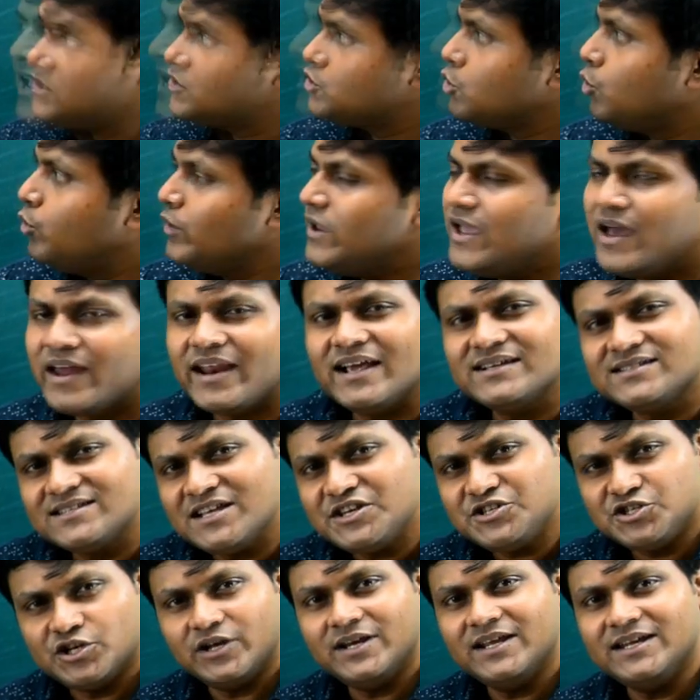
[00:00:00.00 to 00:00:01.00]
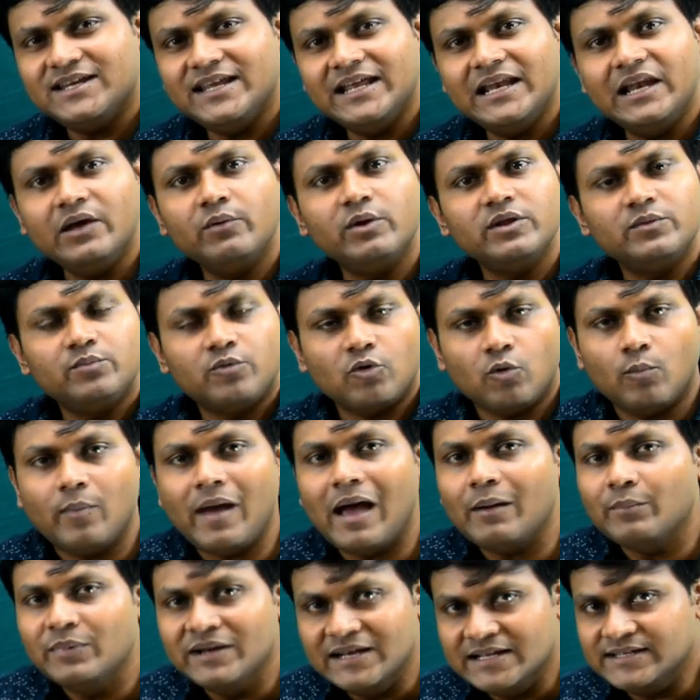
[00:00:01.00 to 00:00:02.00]
so we are essentially dealing with
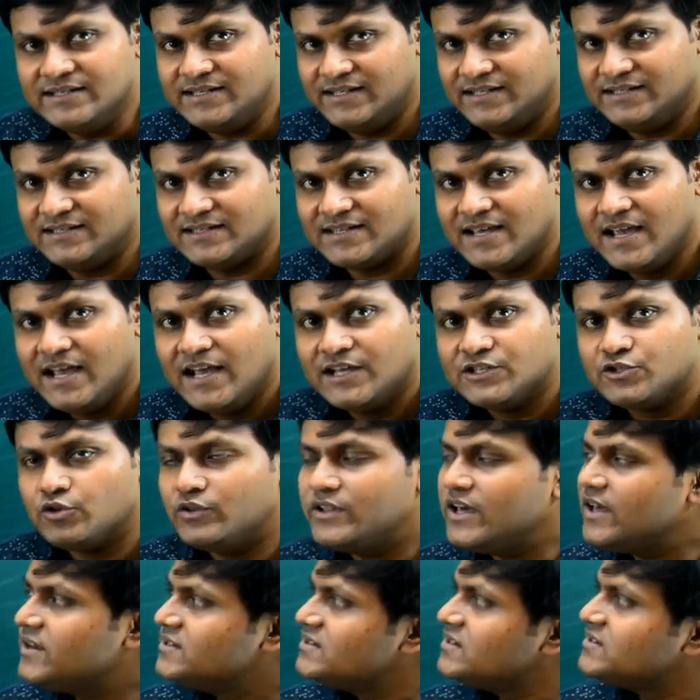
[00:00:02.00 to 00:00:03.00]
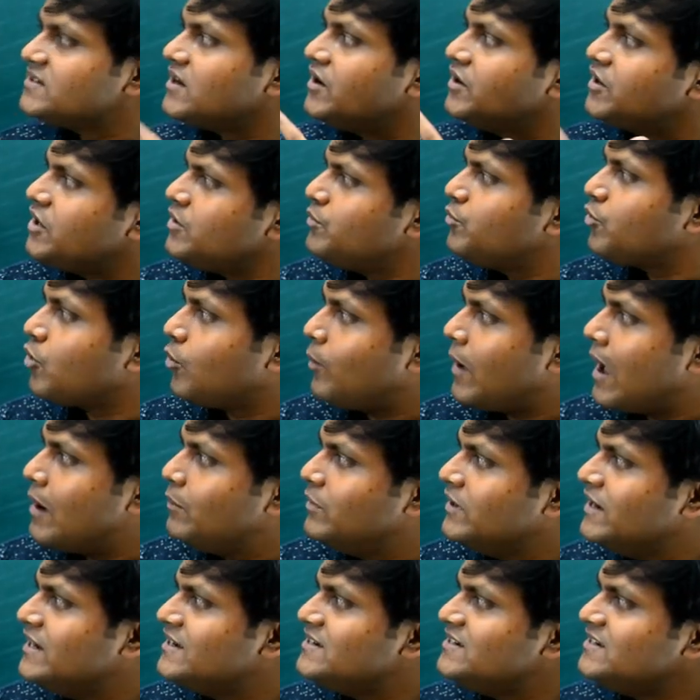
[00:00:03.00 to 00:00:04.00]
probabilities. So there is a certain
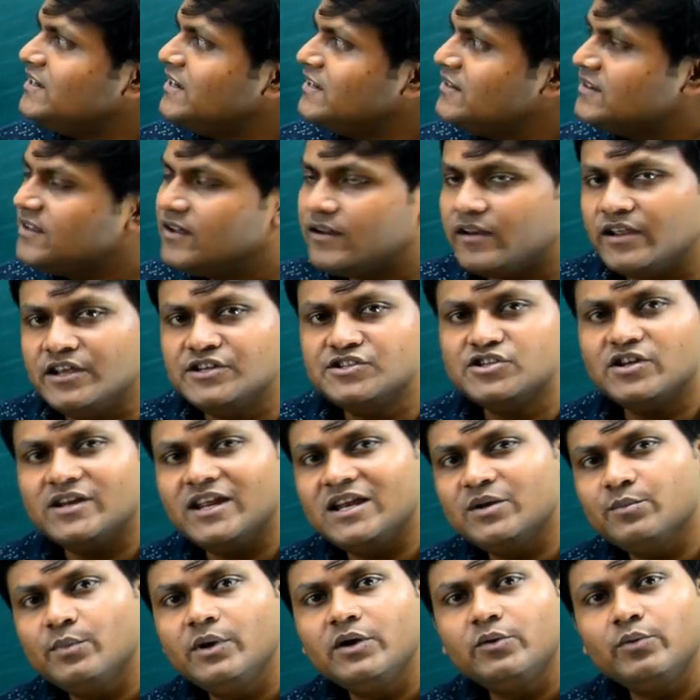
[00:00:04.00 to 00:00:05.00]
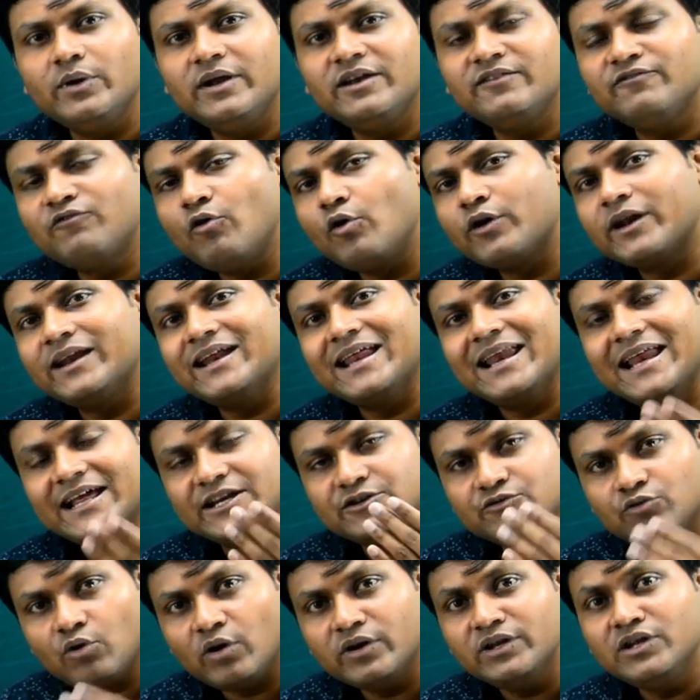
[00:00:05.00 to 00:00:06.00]
probability in the region in between for an
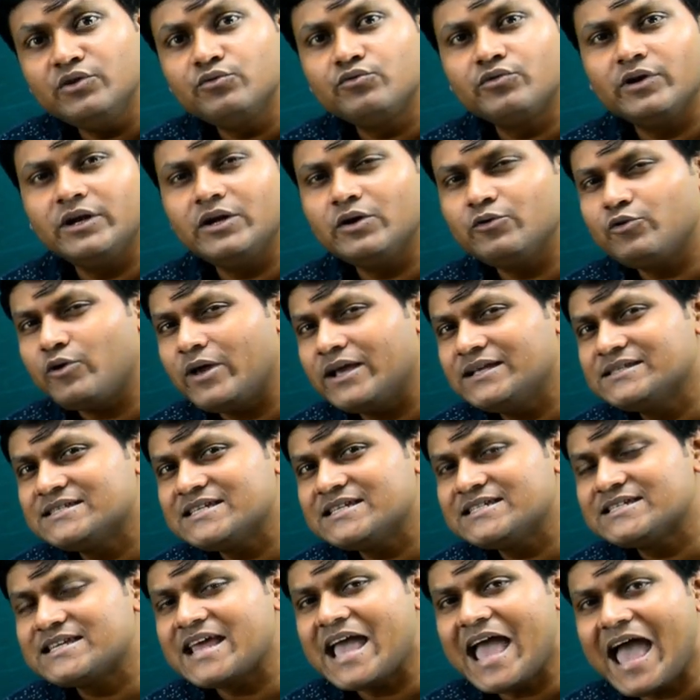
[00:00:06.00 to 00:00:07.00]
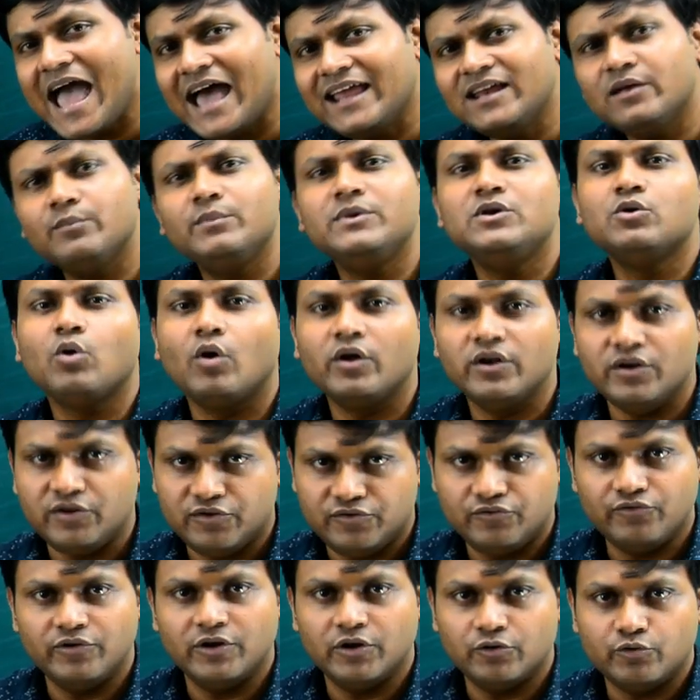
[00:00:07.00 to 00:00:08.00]
electron neutrino to exist and a muon
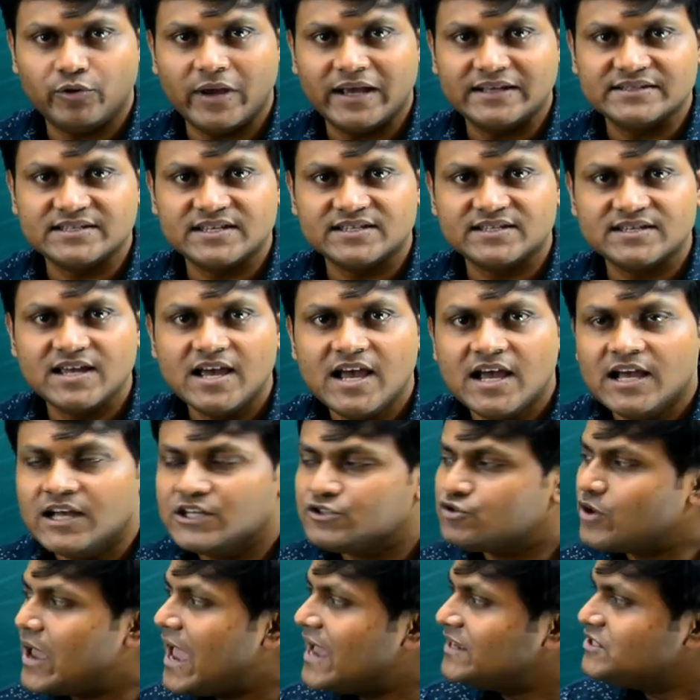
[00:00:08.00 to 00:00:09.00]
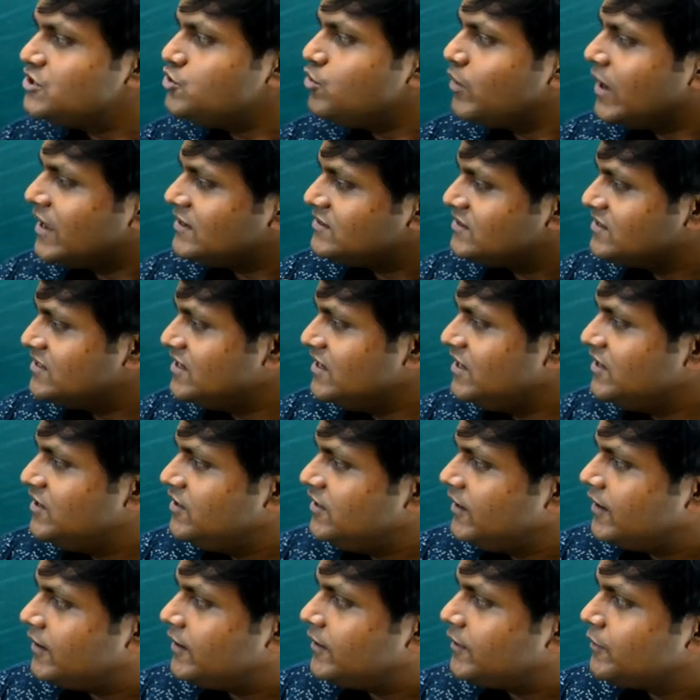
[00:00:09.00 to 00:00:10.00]
neutrino to exist. So as you can see
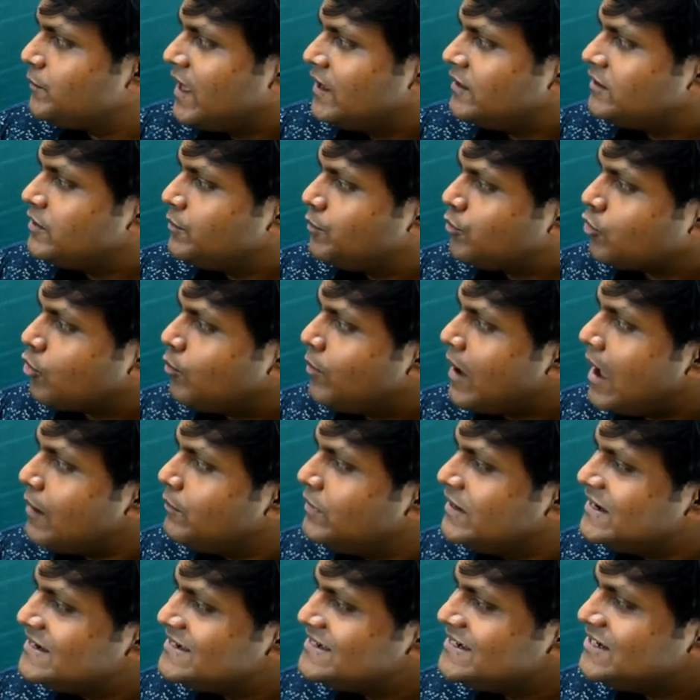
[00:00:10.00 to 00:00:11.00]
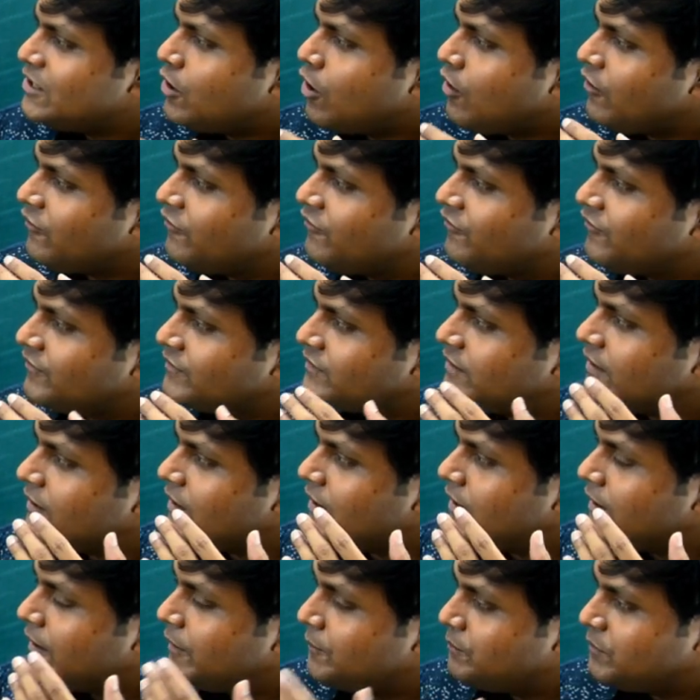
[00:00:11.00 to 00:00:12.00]
here, the probability of
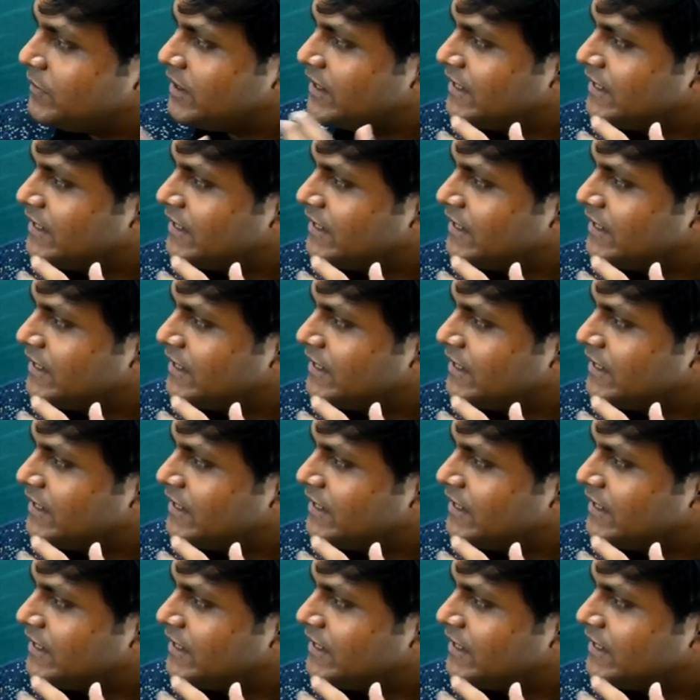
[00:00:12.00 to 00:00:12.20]
the